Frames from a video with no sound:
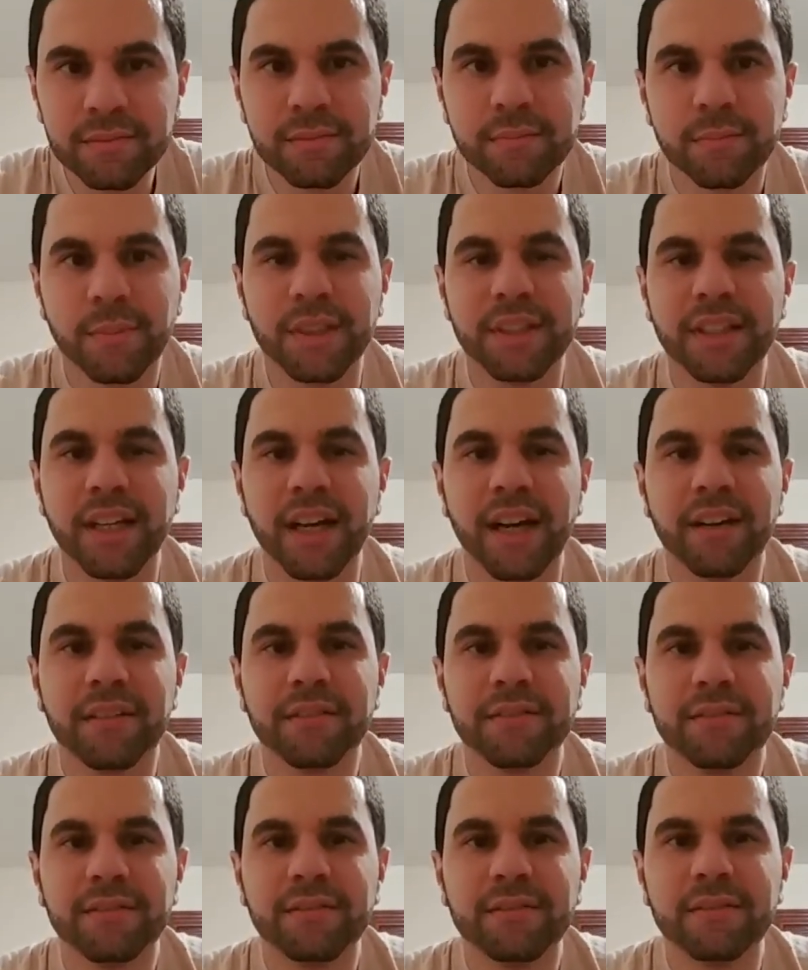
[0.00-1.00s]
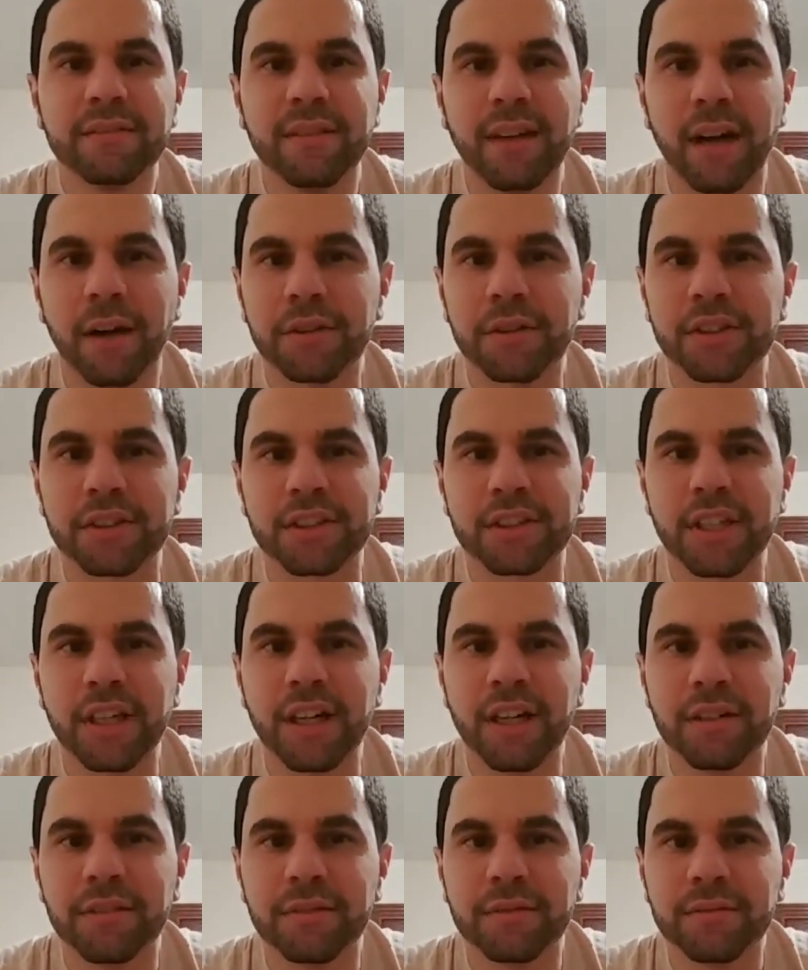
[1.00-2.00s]
But yeah. I would just,
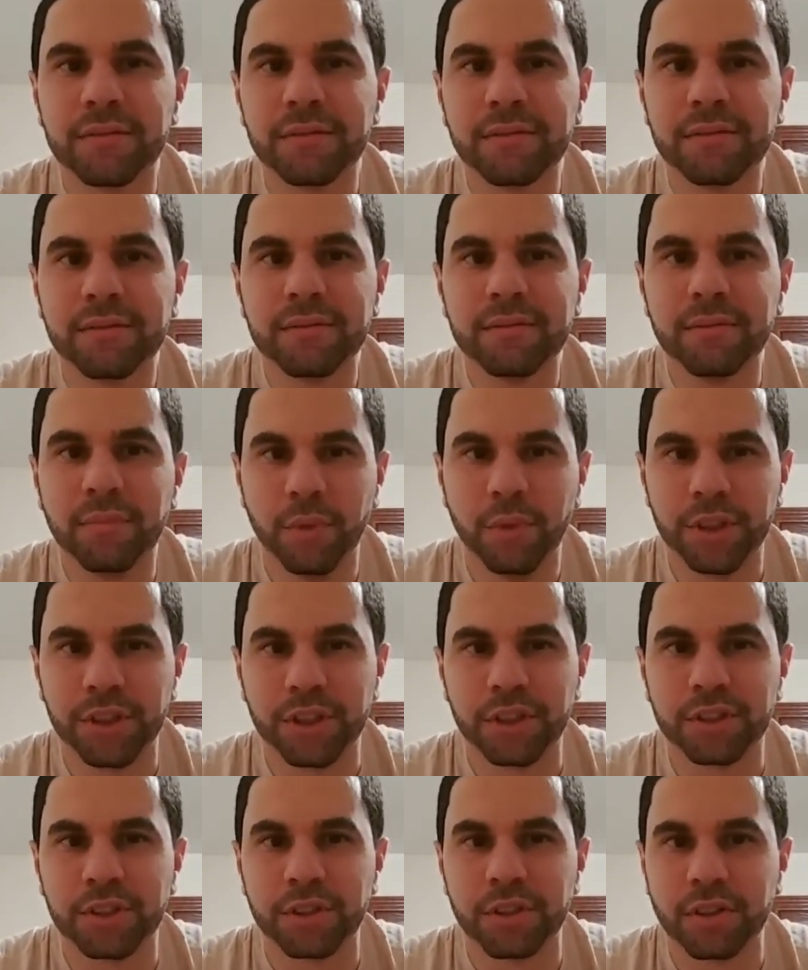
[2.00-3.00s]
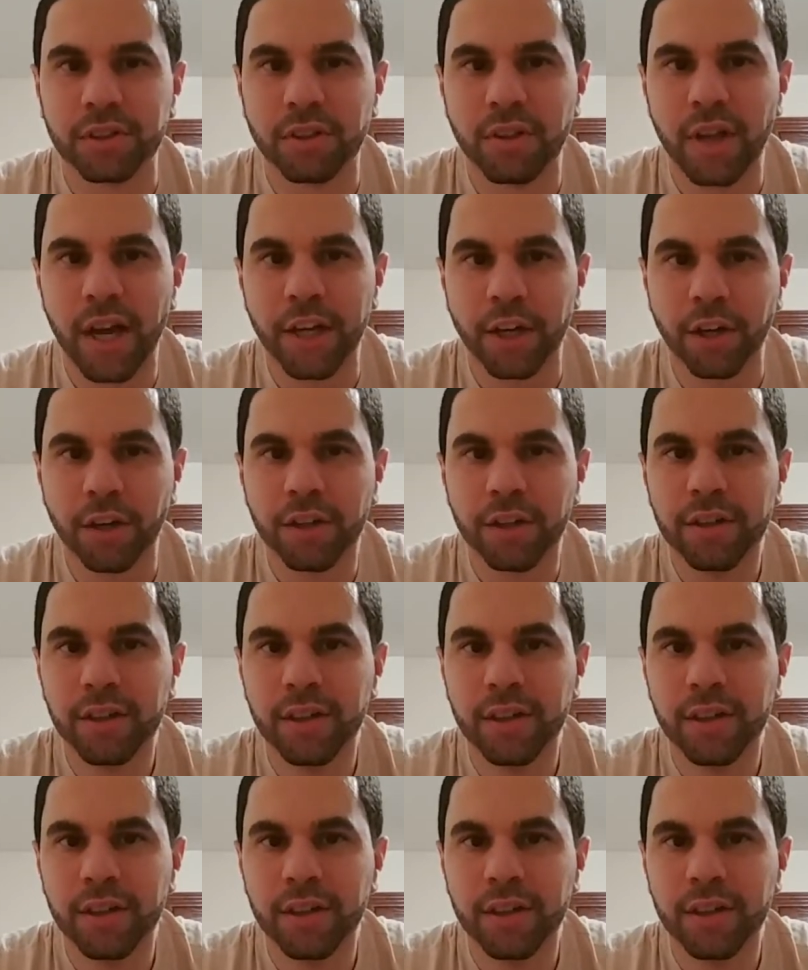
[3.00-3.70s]
why don't you just use a lighter?